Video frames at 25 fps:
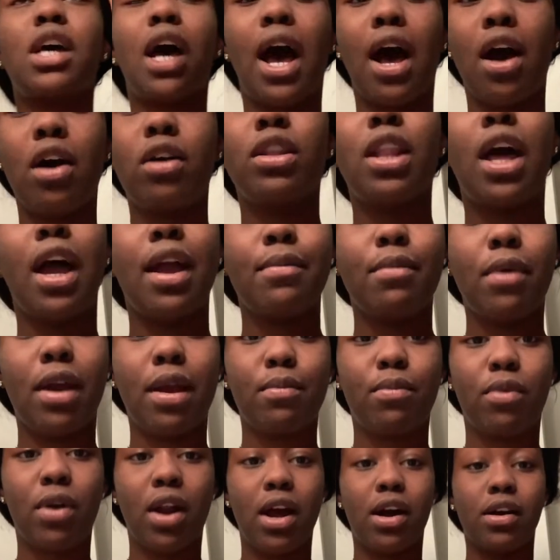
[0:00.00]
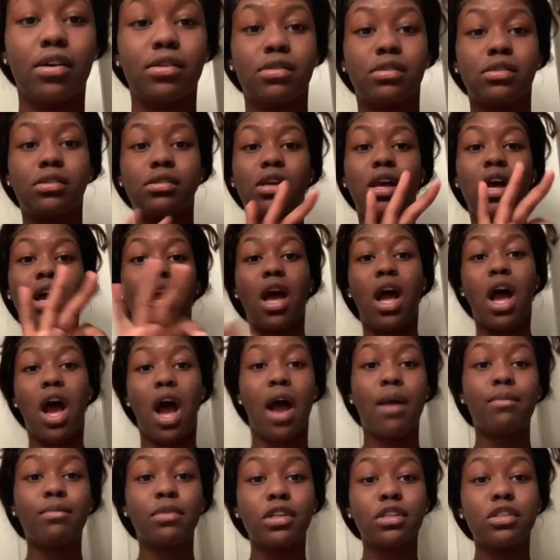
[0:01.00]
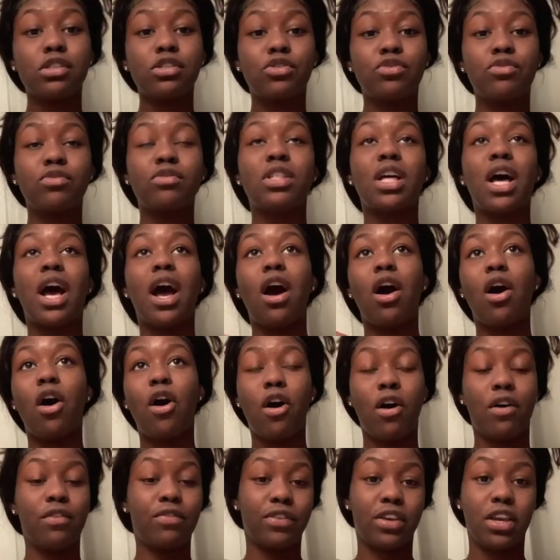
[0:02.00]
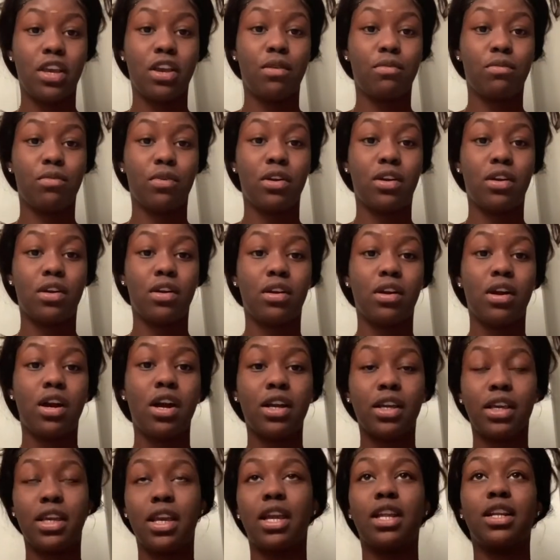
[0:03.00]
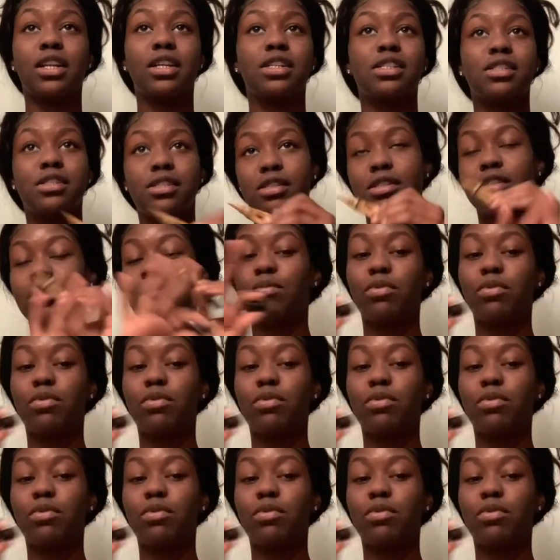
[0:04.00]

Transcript: outline my brows. I'm gonna do that off camera again because it's a